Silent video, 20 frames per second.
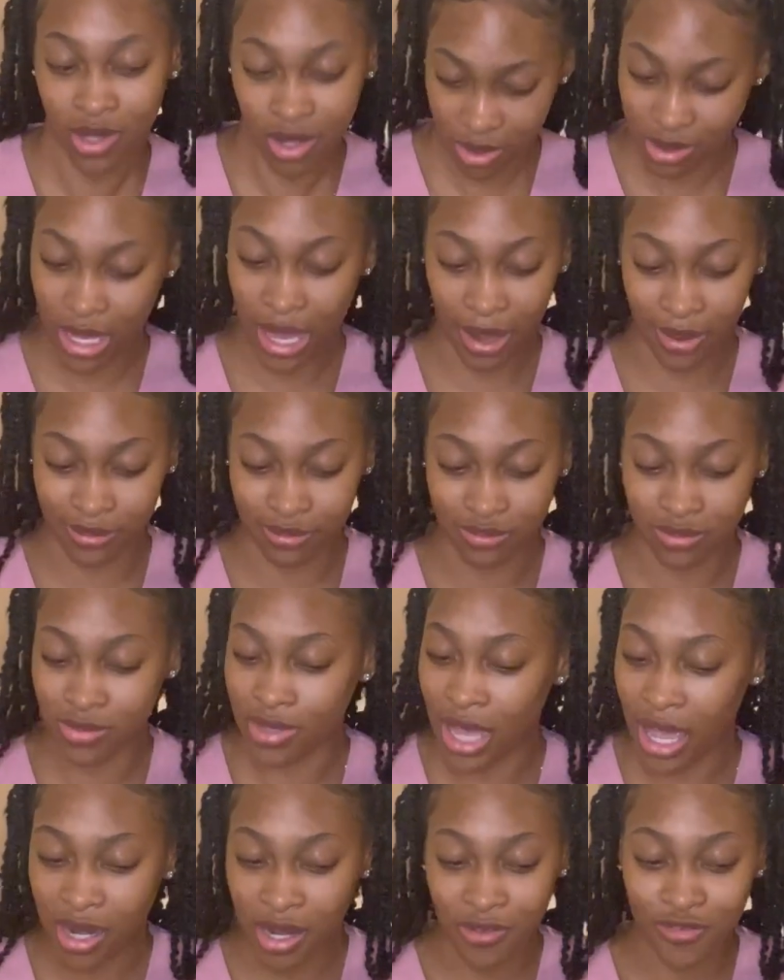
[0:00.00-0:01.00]
Yeah,
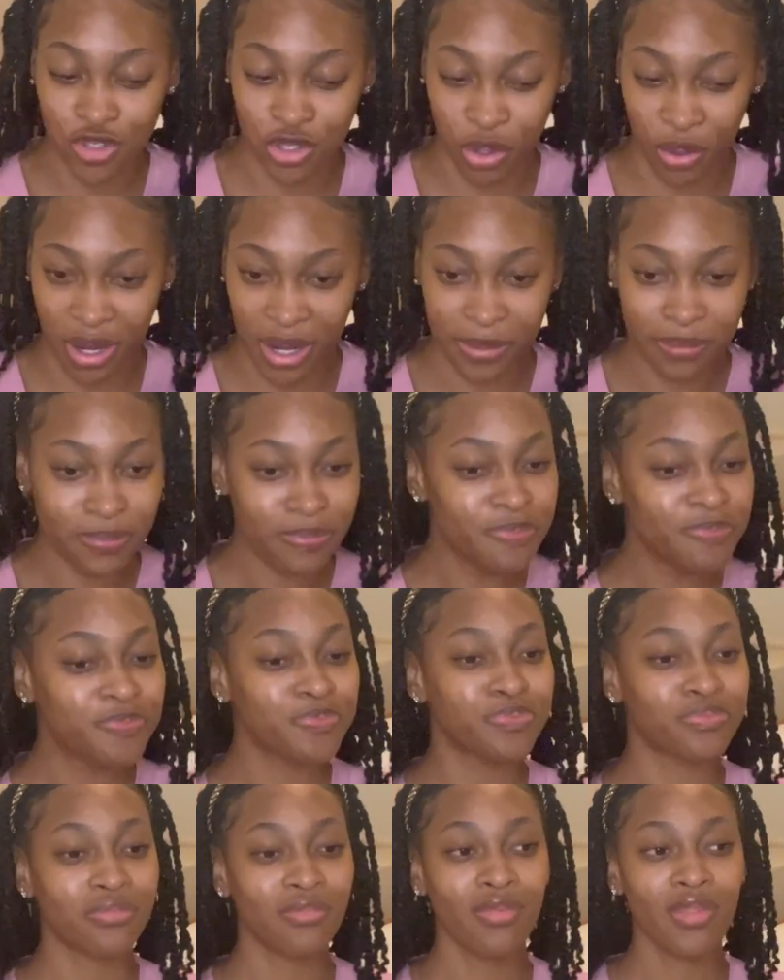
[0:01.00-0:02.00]
end of story.
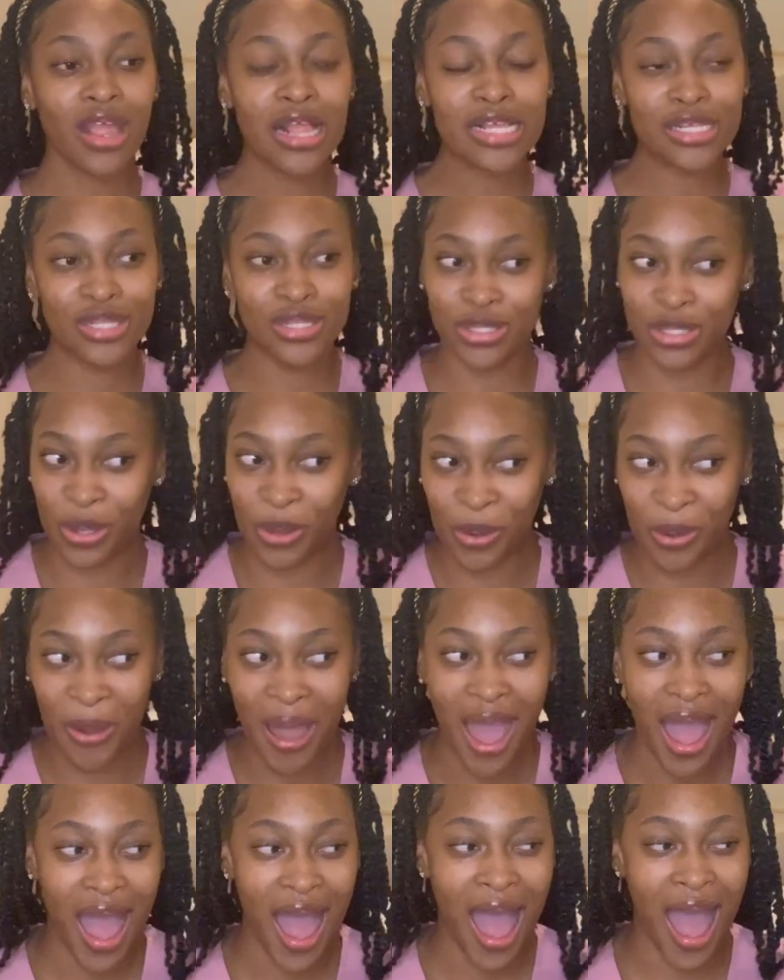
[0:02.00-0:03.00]
So
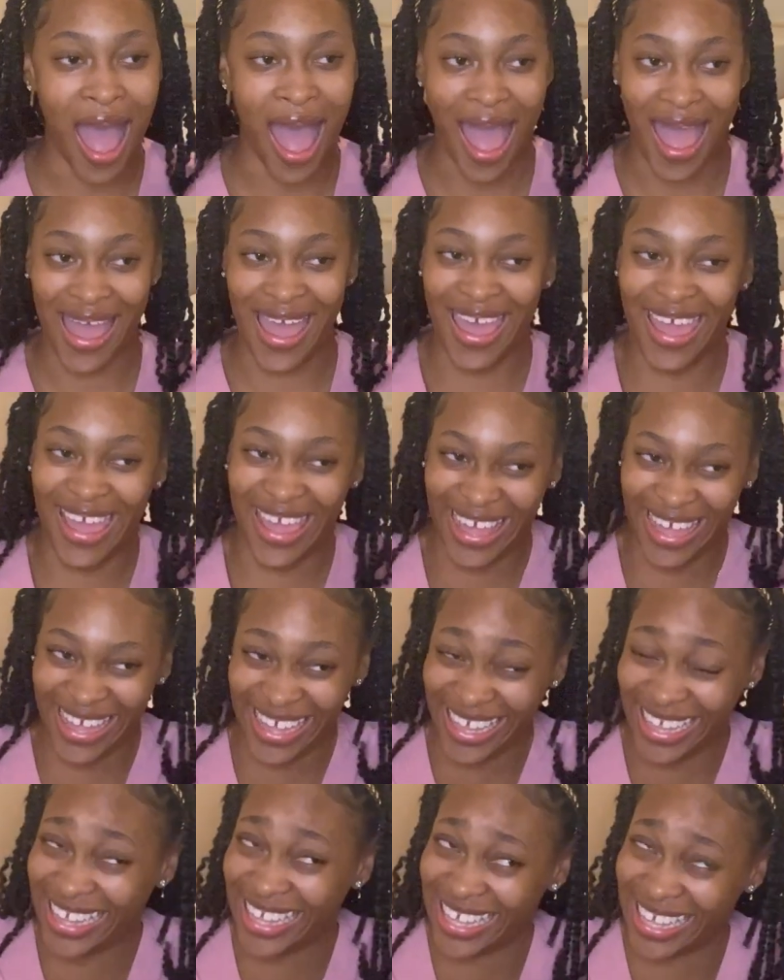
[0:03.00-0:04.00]

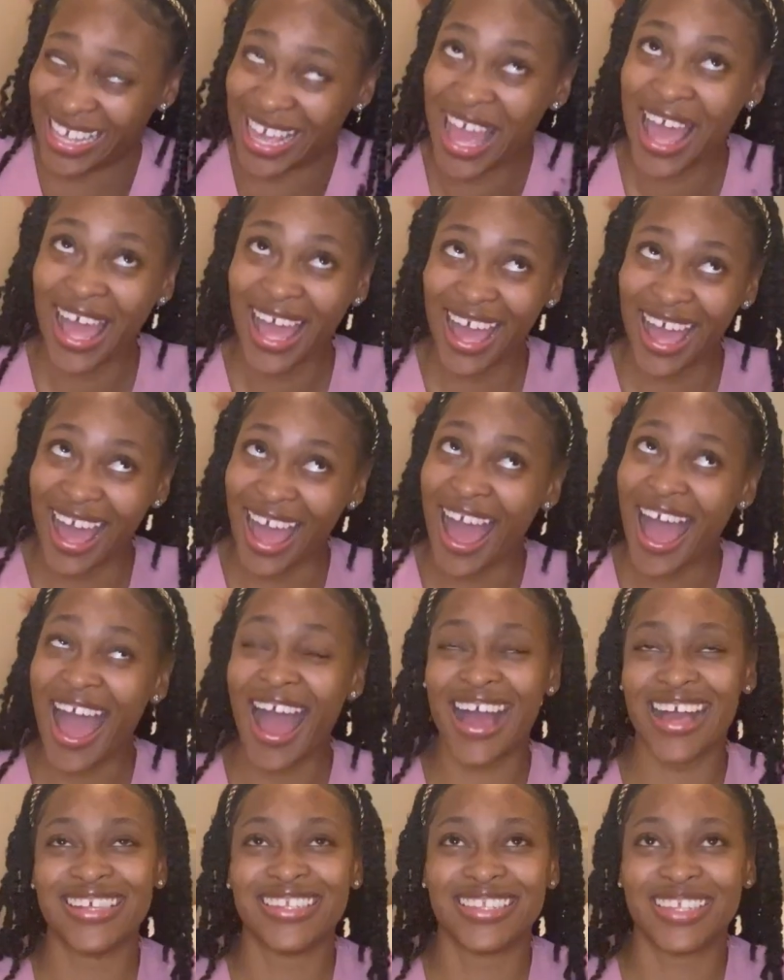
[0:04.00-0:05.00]

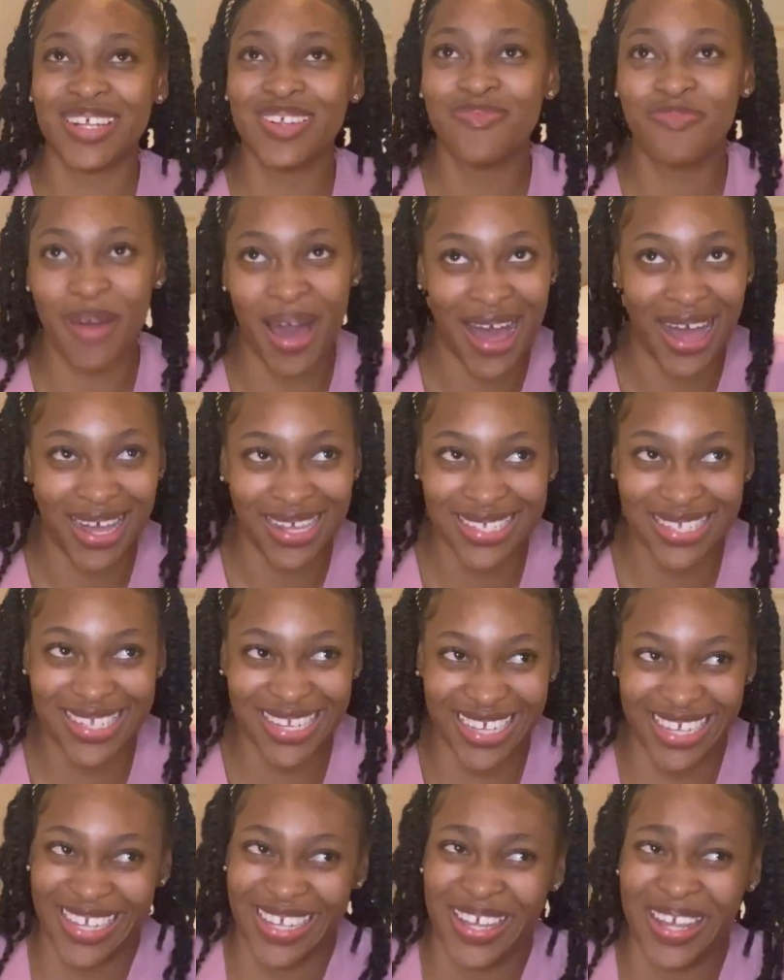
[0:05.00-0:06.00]
I still passed.
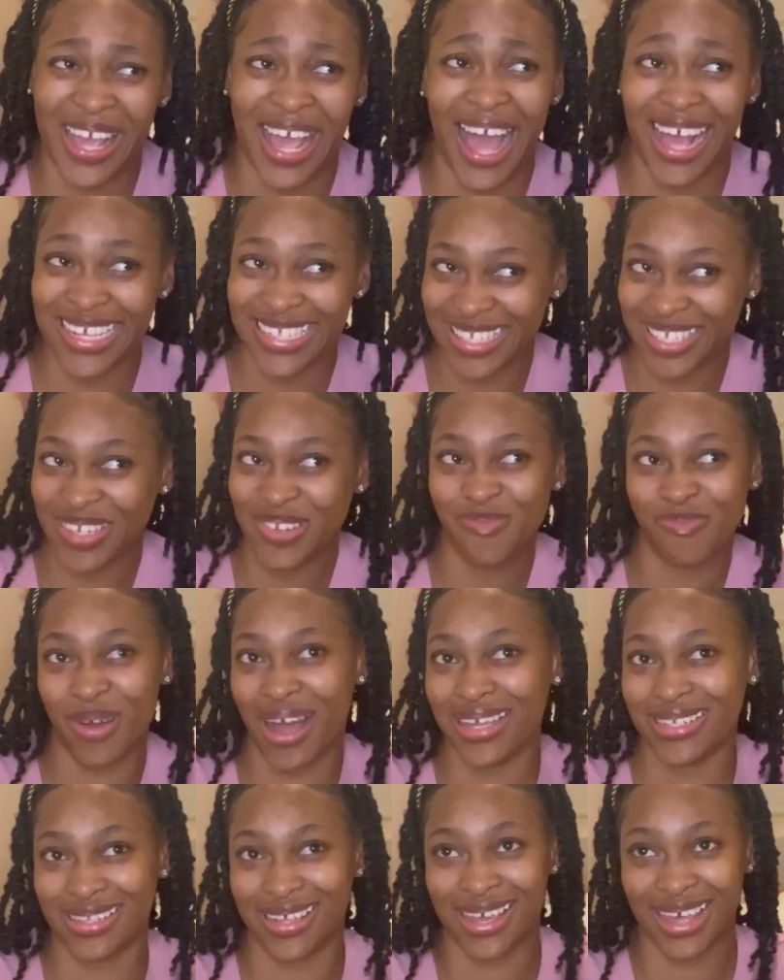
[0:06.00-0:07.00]
I still
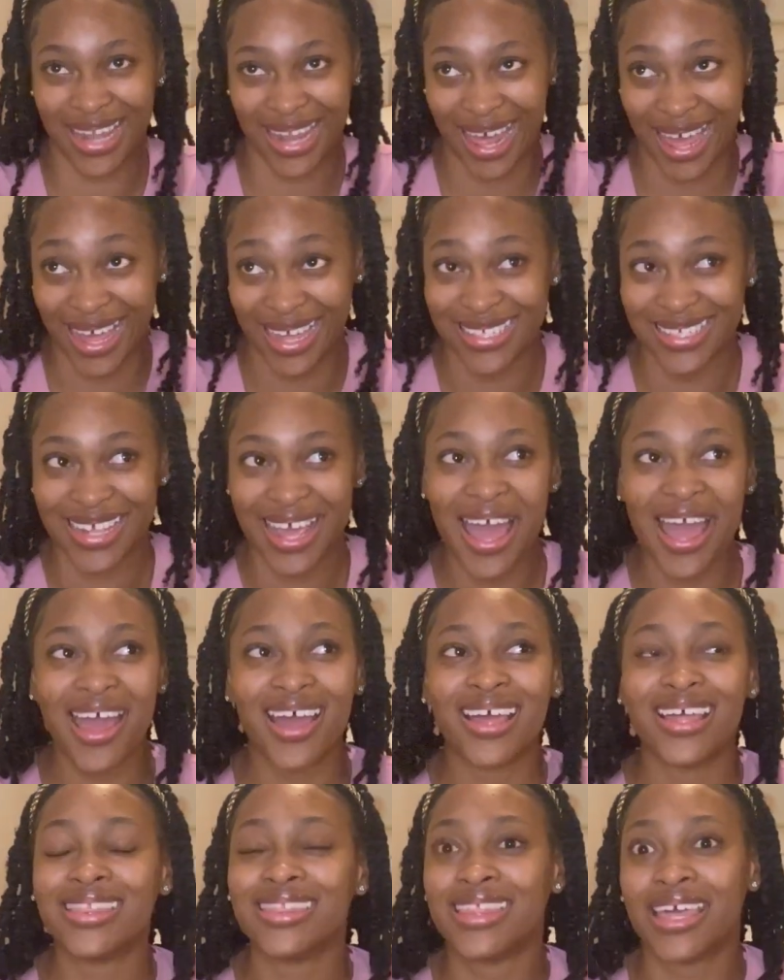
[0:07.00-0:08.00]
passed the class.
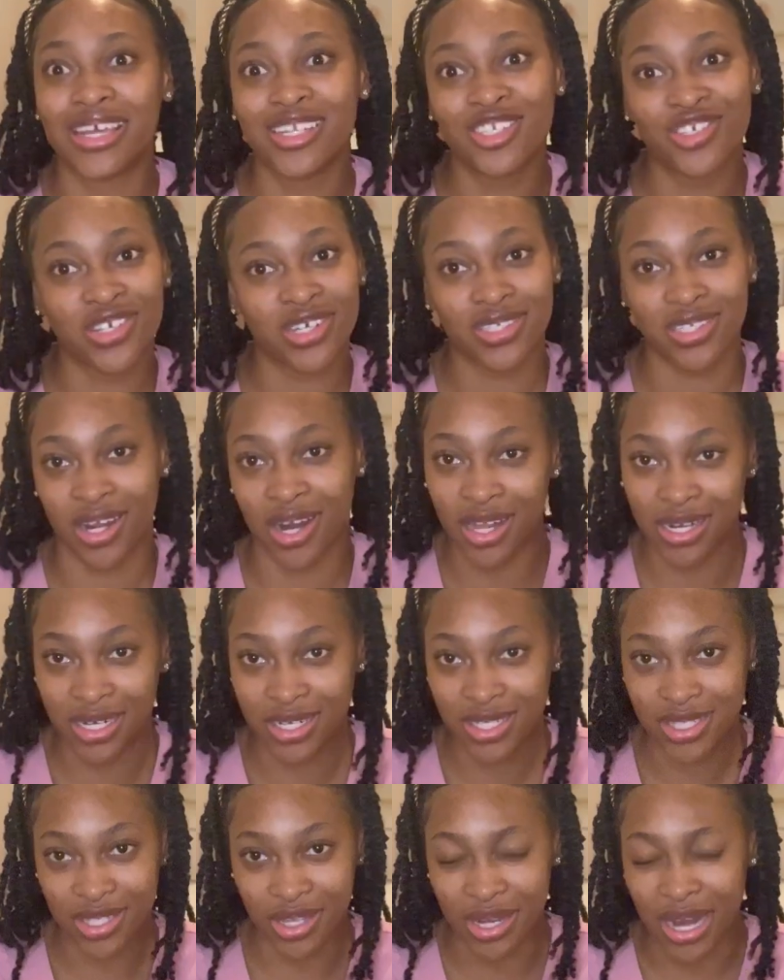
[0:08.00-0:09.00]
The instructor
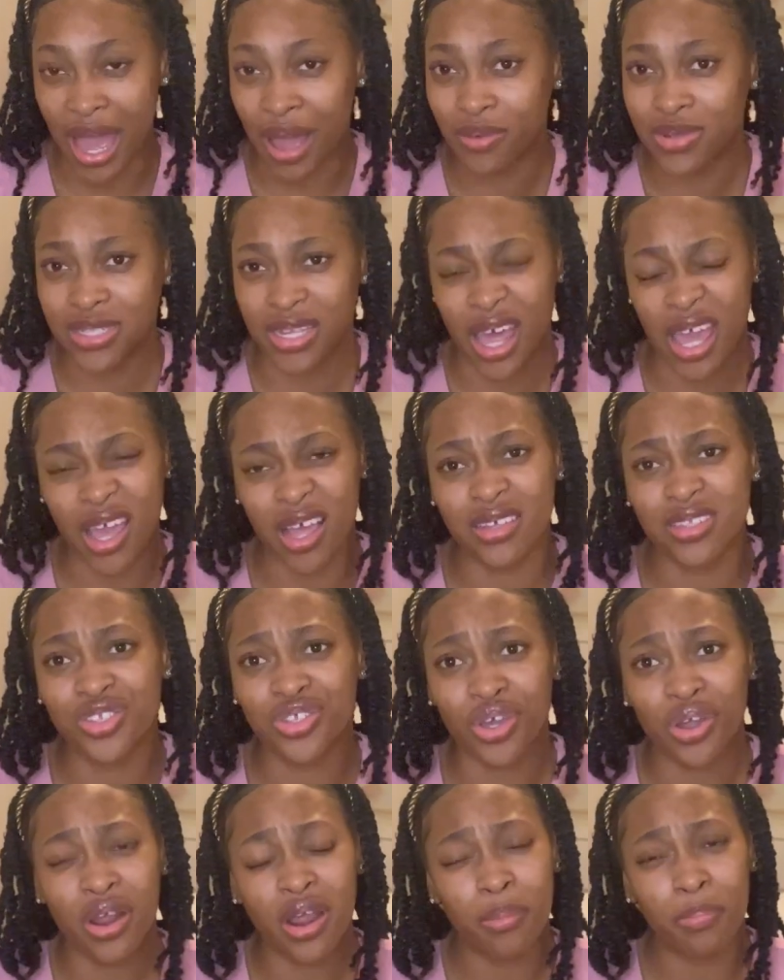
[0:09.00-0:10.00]
understood. I was like,
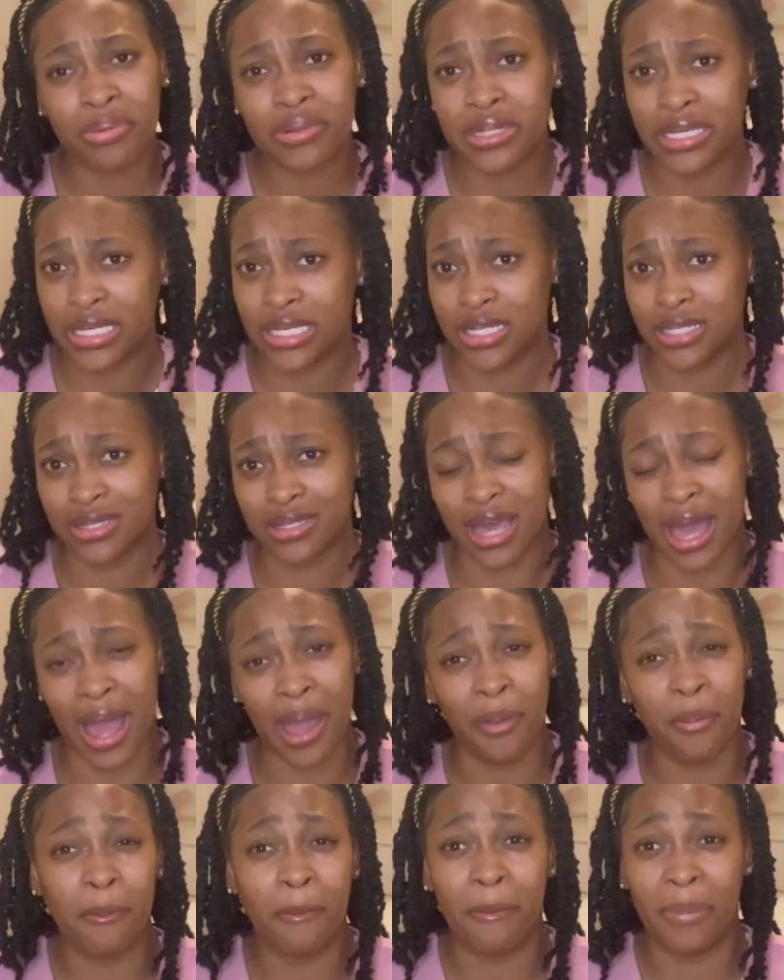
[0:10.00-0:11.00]
sir, please,
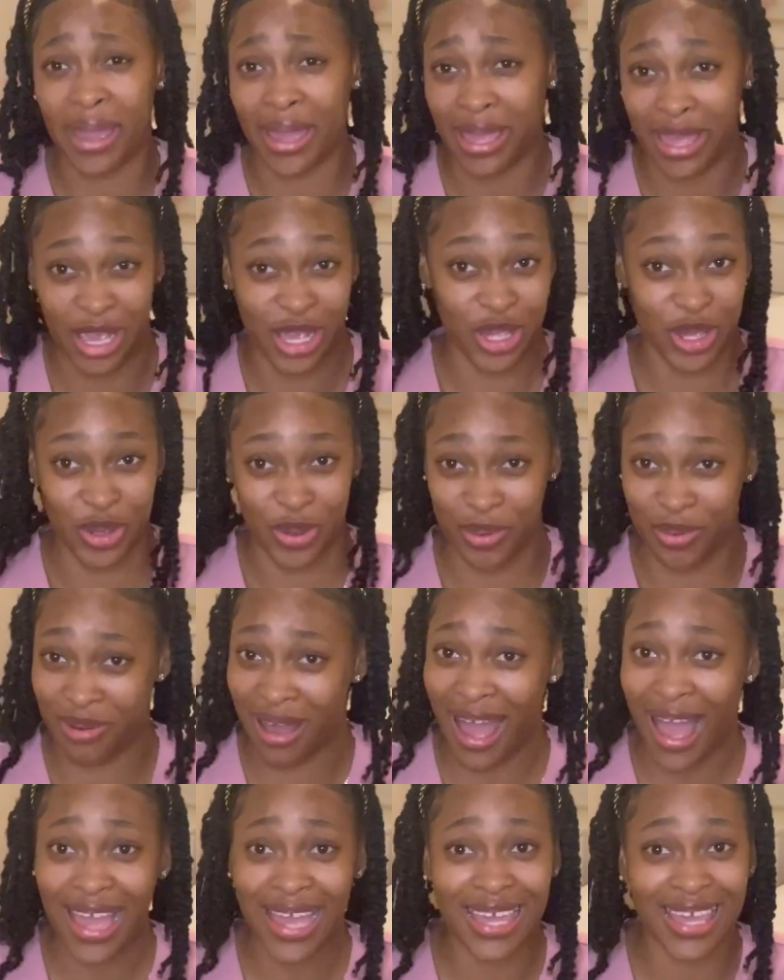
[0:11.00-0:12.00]
I'm begging you.
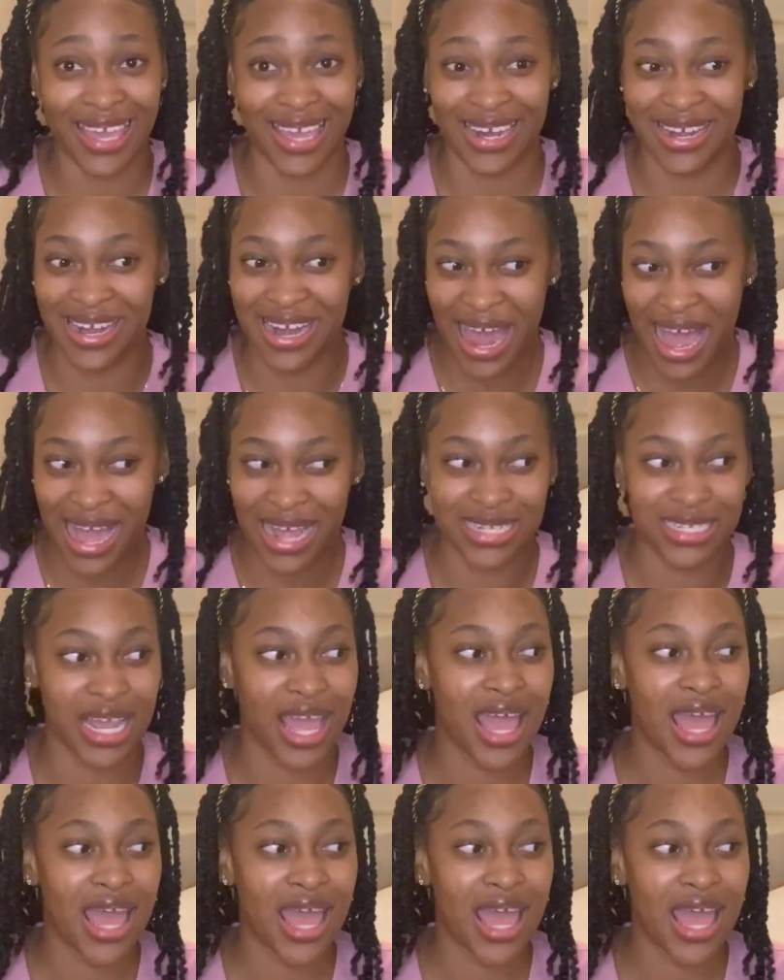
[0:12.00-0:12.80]
I cannot.